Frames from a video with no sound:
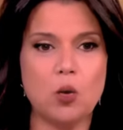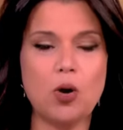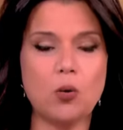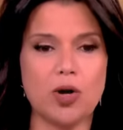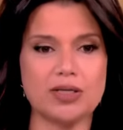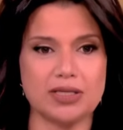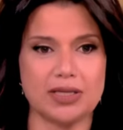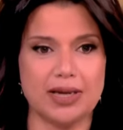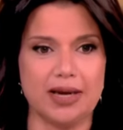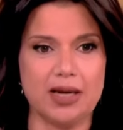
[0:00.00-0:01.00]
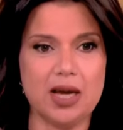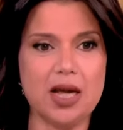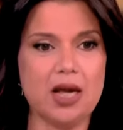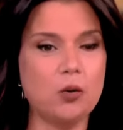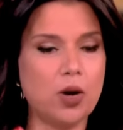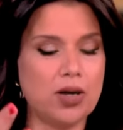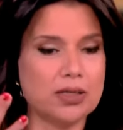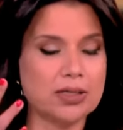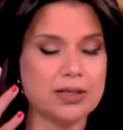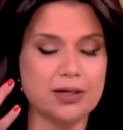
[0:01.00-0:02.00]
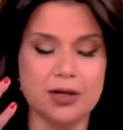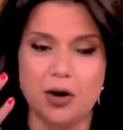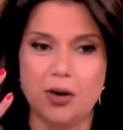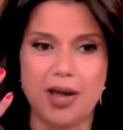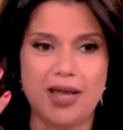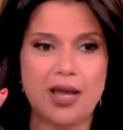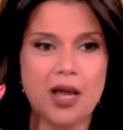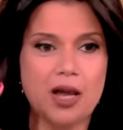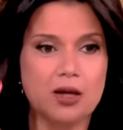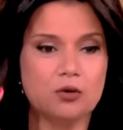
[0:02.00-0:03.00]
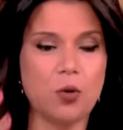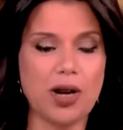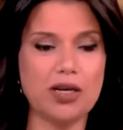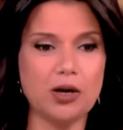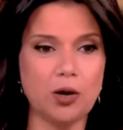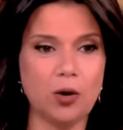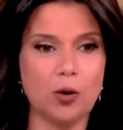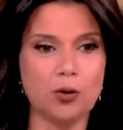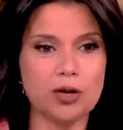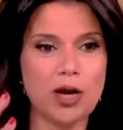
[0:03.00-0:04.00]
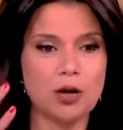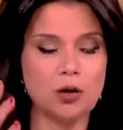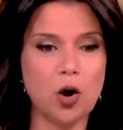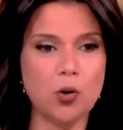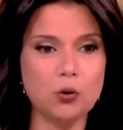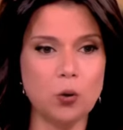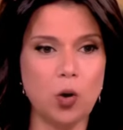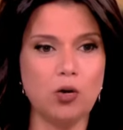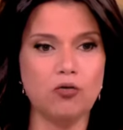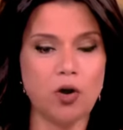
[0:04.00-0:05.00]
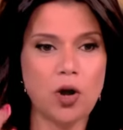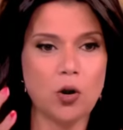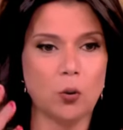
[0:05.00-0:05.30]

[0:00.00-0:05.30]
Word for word: What was this again? It was, you know, a 20 year old lone wolf,